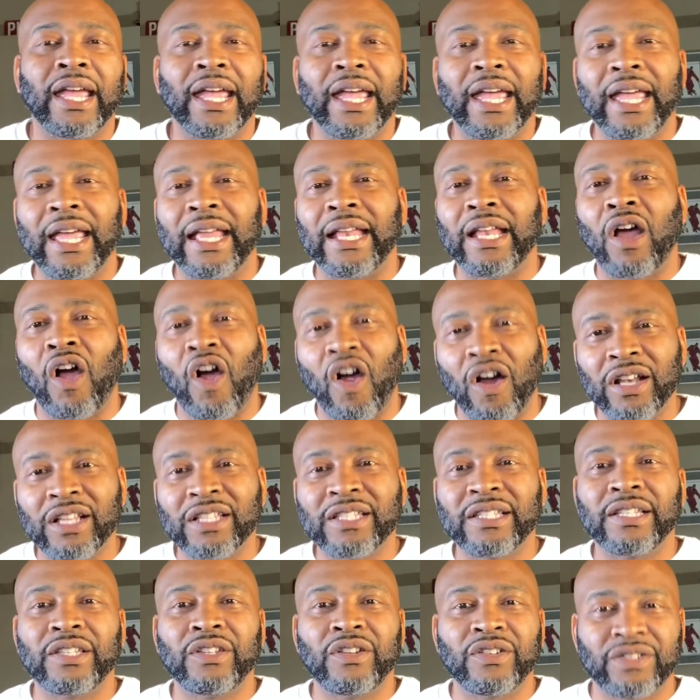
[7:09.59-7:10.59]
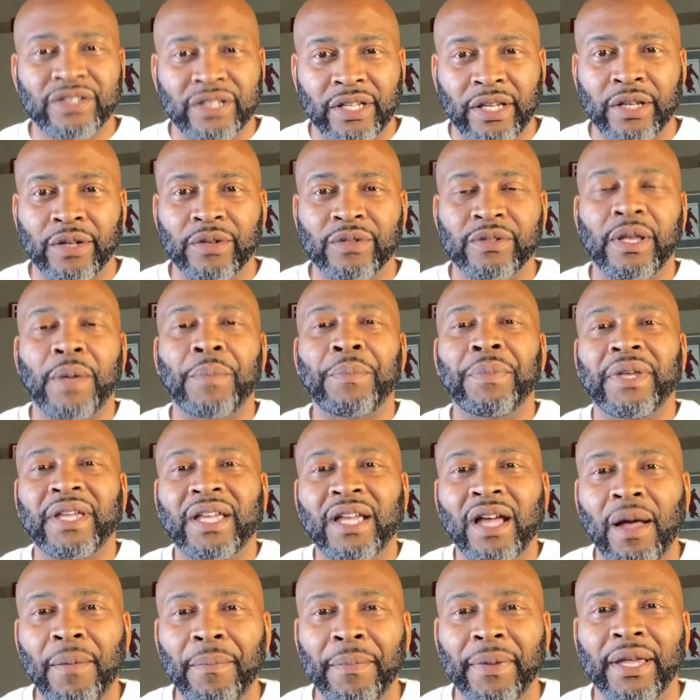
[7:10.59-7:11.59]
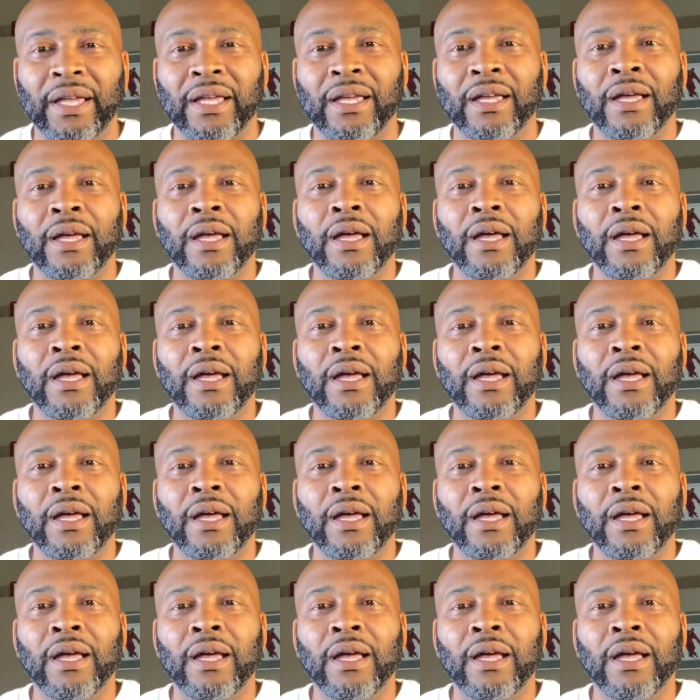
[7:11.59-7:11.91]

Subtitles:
in harnessing your skills and becoming